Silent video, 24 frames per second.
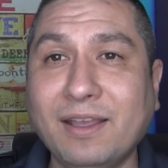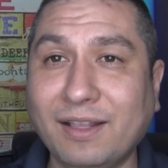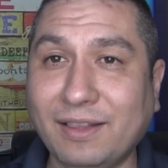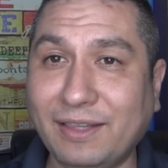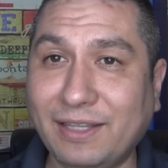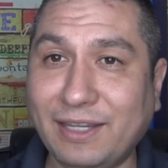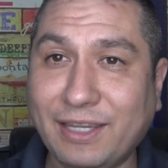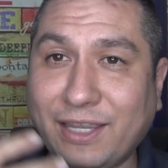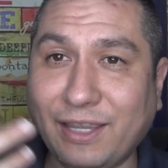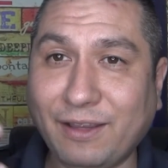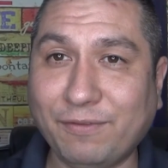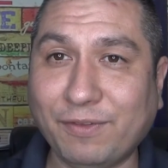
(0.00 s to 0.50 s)

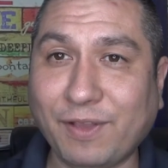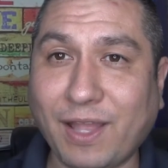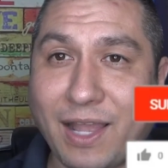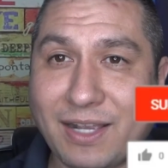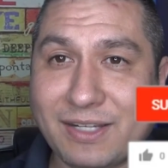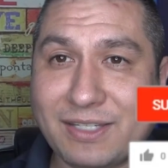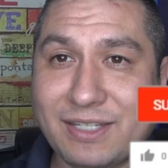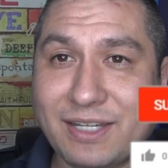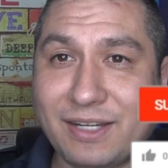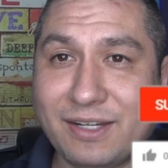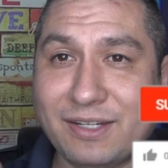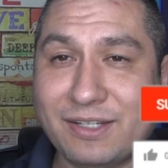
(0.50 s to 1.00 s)
Leaking
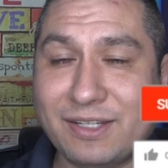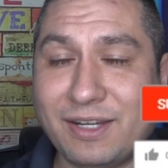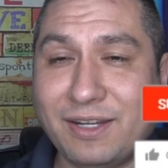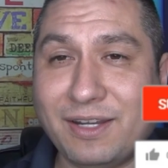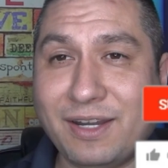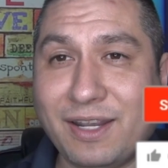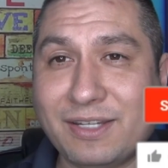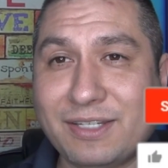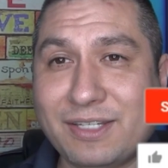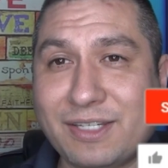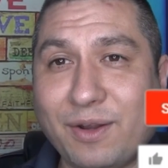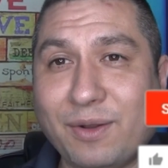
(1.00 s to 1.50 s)
faucet isn't
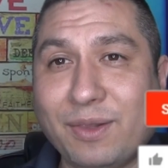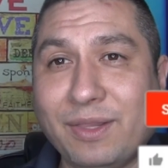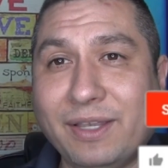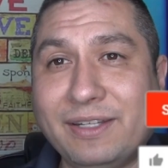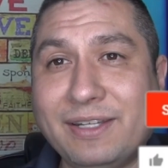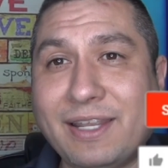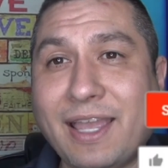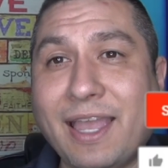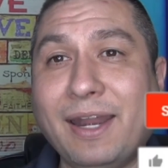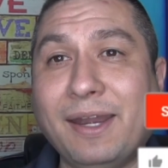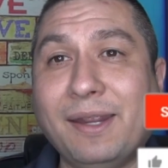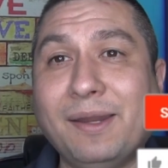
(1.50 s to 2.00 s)
necessarily a
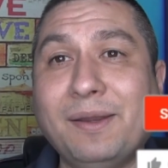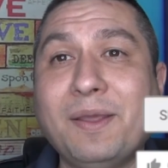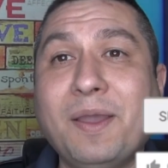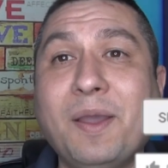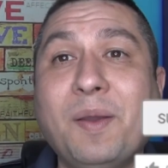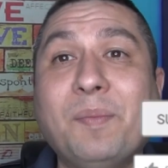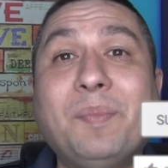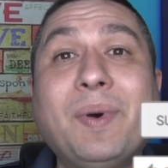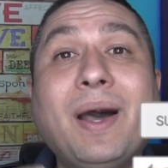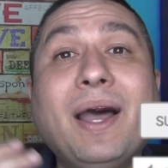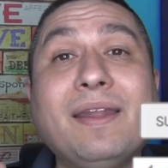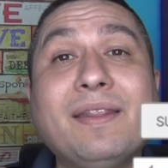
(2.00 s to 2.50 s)
tenant,
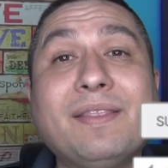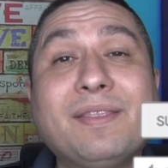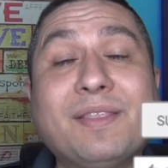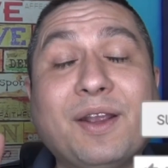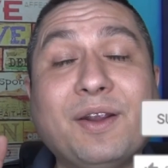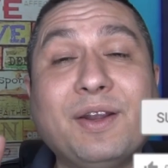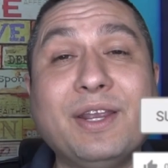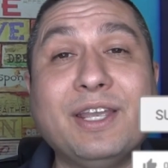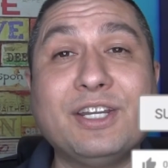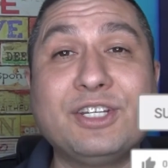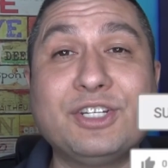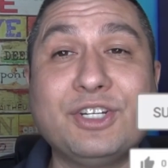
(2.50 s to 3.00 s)
but
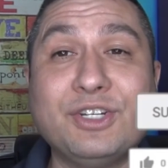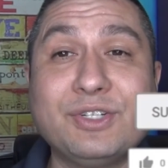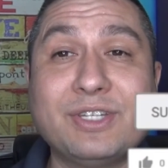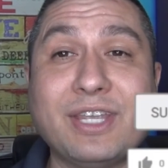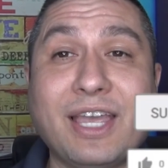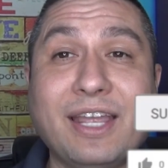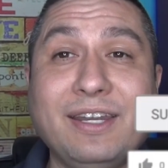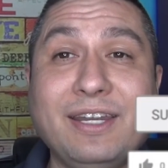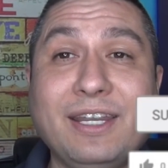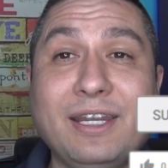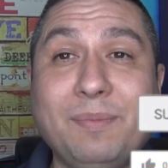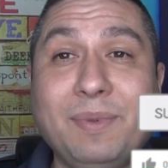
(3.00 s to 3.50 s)
they're issues
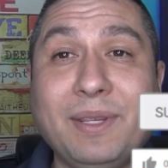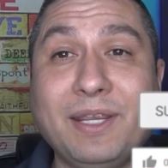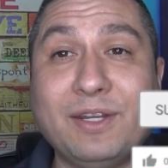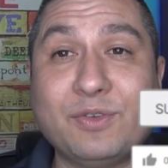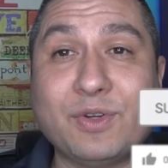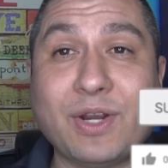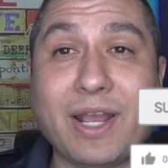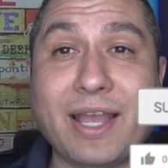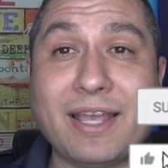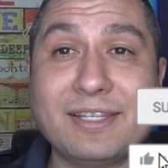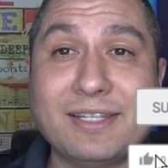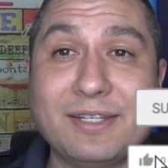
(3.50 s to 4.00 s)
that need to be
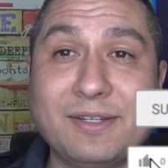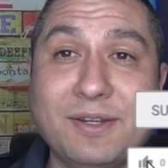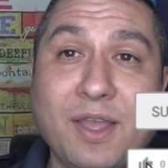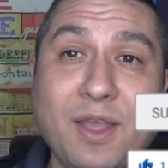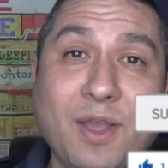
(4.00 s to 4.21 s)
addressed.